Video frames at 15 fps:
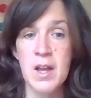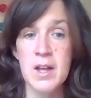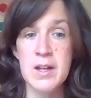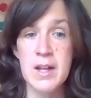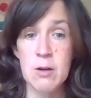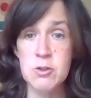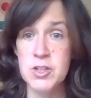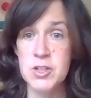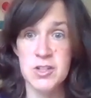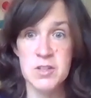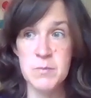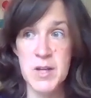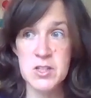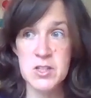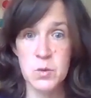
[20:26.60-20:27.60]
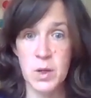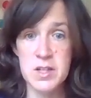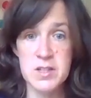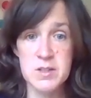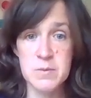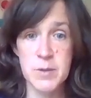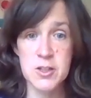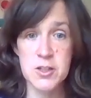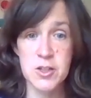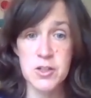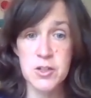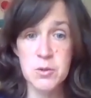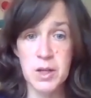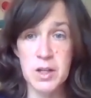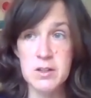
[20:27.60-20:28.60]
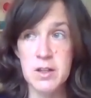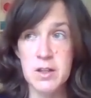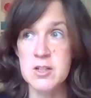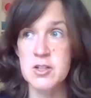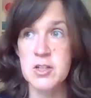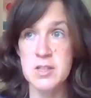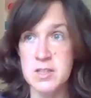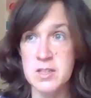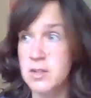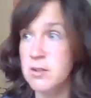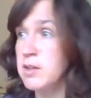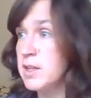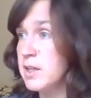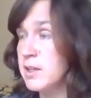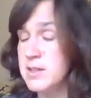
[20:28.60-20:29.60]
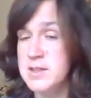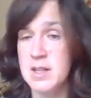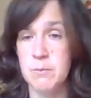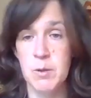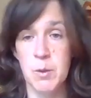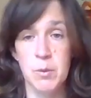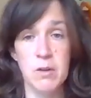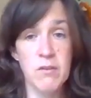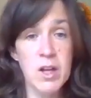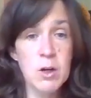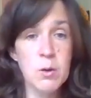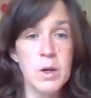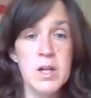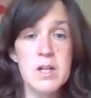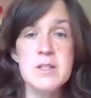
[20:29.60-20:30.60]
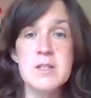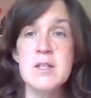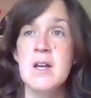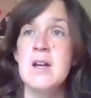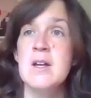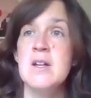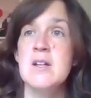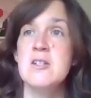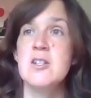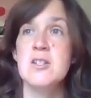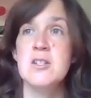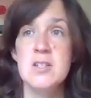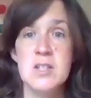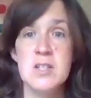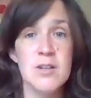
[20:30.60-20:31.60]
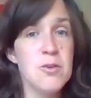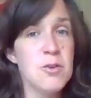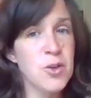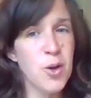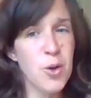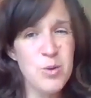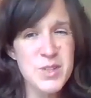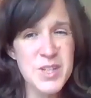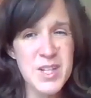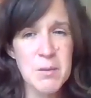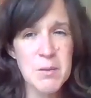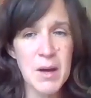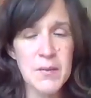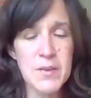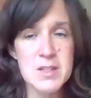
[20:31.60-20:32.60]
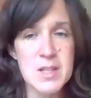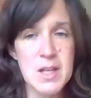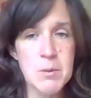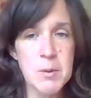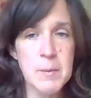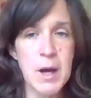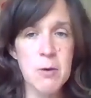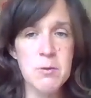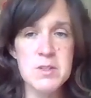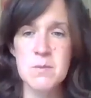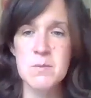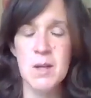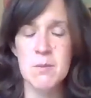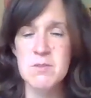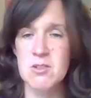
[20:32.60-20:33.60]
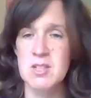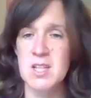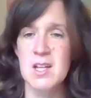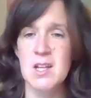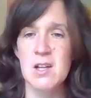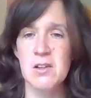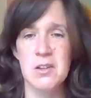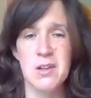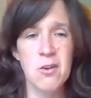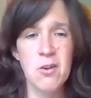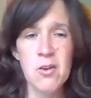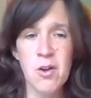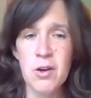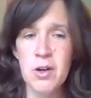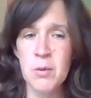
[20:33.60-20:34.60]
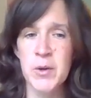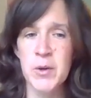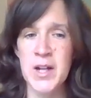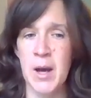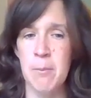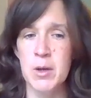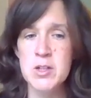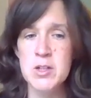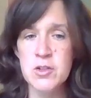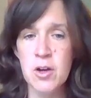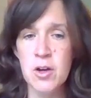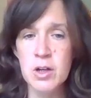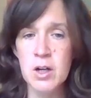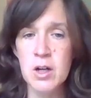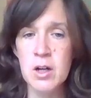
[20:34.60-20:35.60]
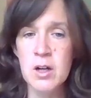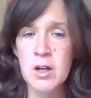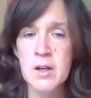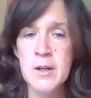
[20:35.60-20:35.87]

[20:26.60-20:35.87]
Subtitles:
And now she just makes twice as much to do it. Like, she's still getting the same number of inquiries. She's still closing about the same amount. Sometimes they're taking a little longer, but not much longer.